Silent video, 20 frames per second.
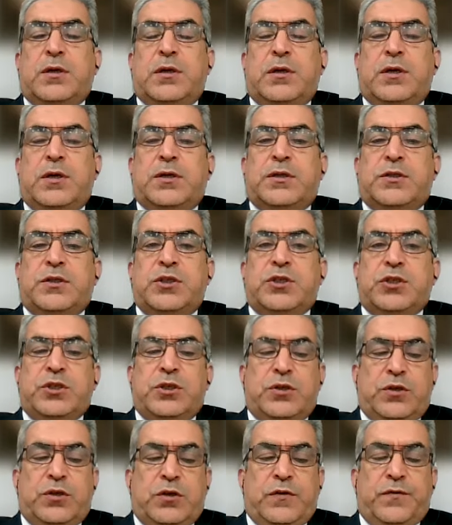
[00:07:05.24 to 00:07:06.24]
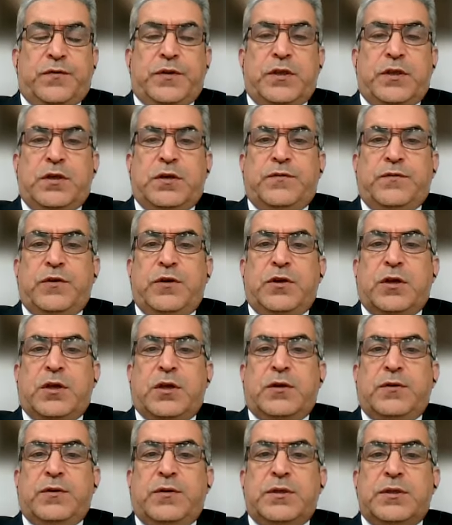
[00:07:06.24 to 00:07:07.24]
excision of the
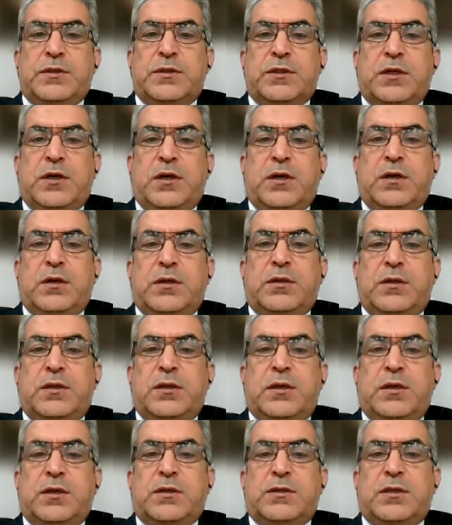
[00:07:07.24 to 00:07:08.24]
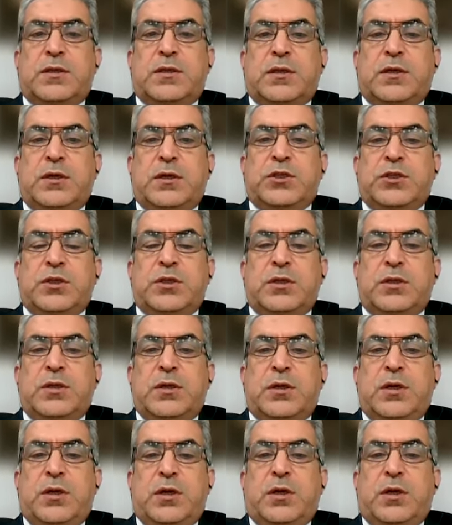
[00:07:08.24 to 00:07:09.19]
follicular units and extraction